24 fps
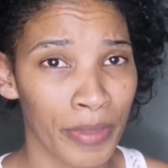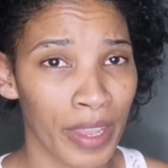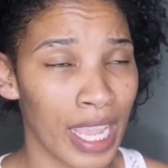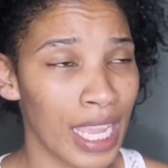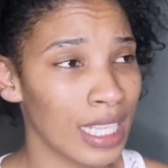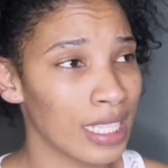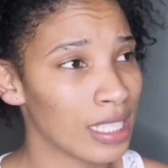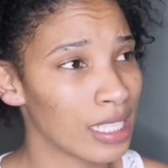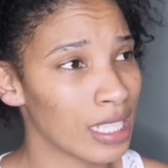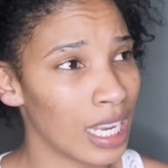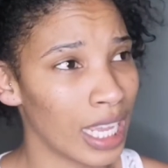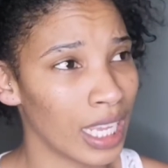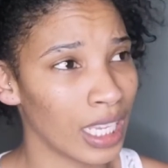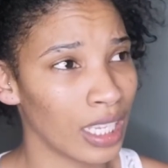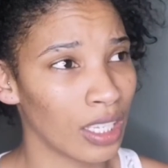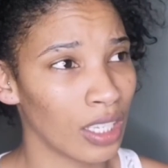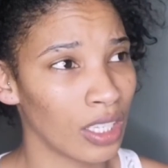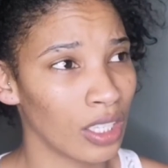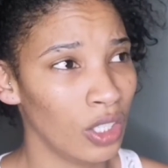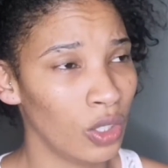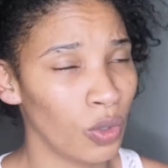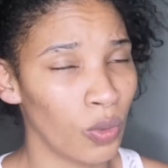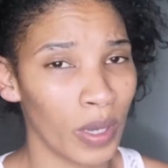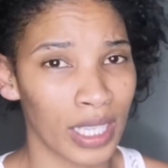It's like
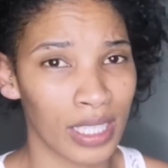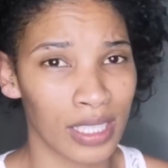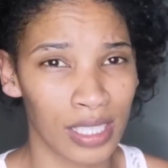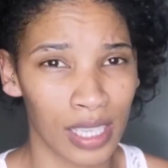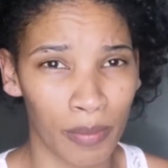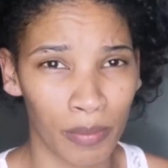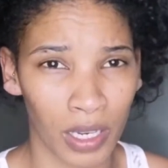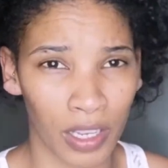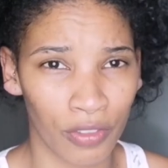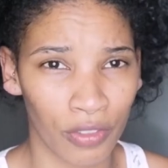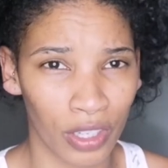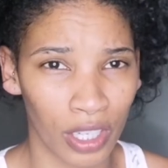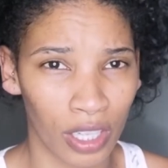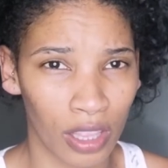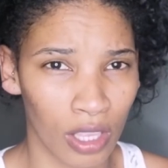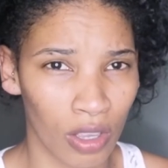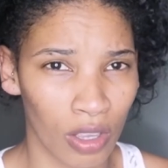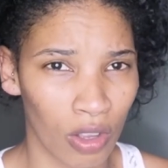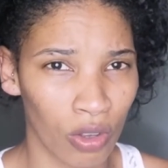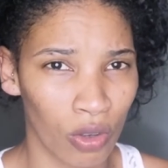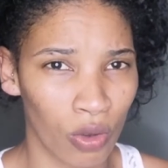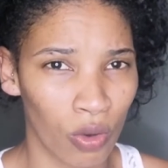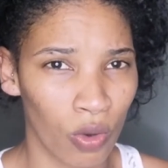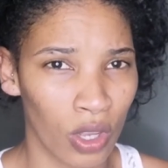you accept everything
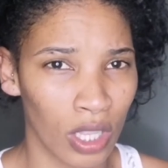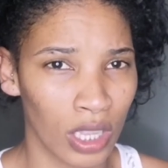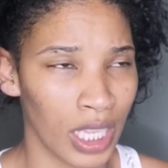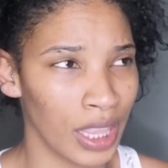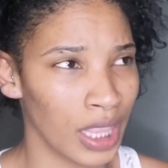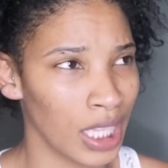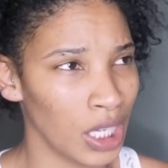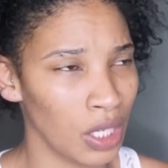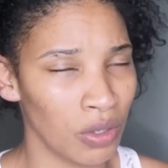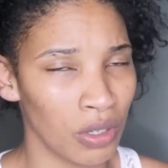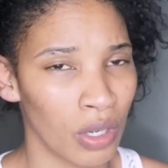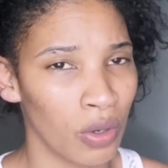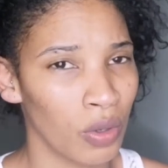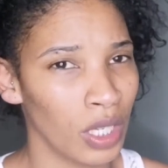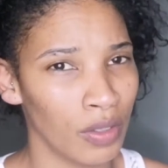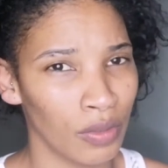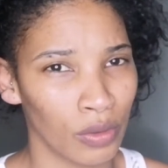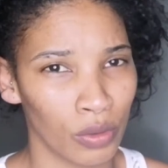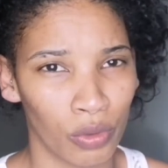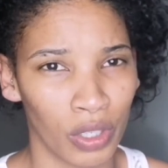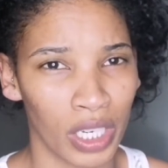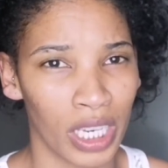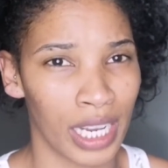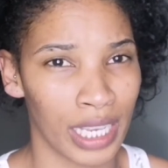on Google and then you don't
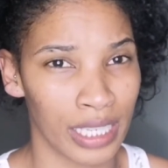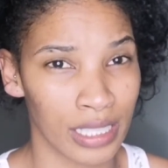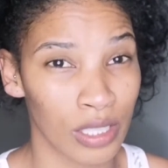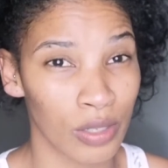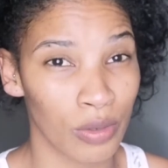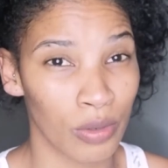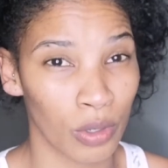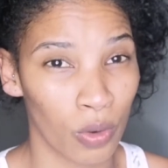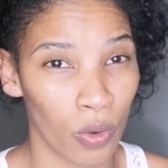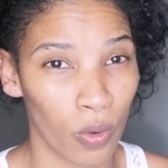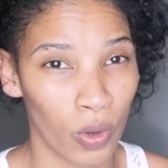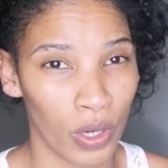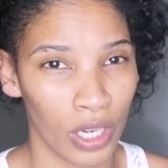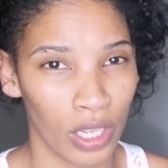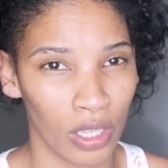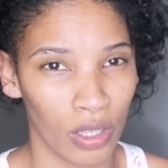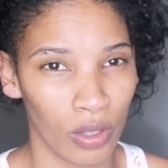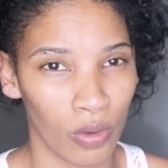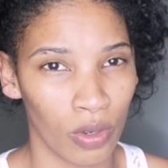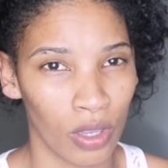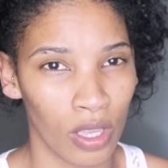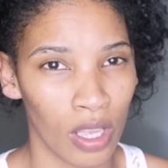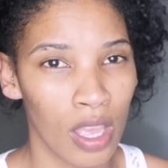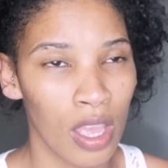even realize they're recording
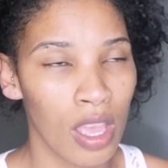you.